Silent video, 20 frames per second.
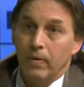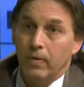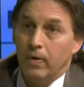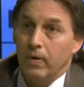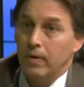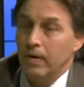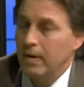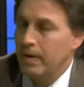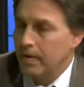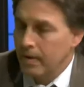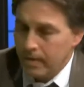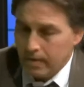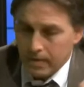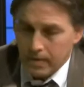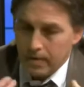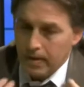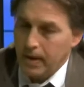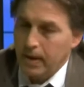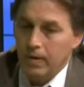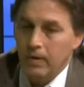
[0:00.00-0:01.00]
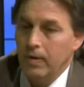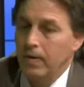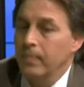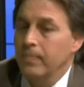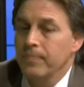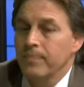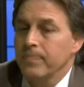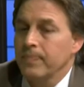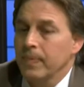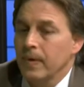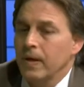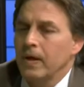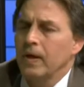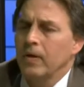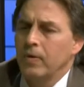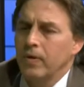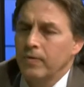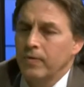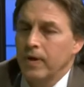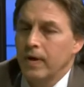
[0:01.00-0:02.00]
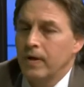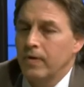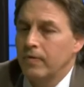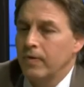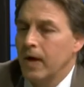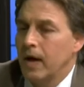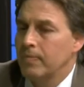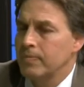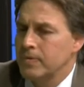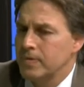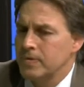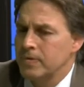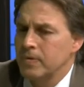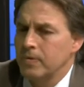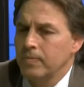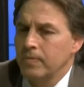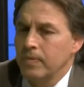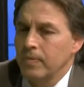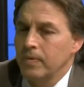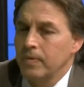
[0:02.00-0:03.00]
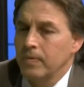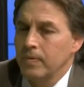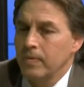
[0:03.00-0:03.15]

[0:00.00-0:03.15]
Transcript: Or he always had his options open,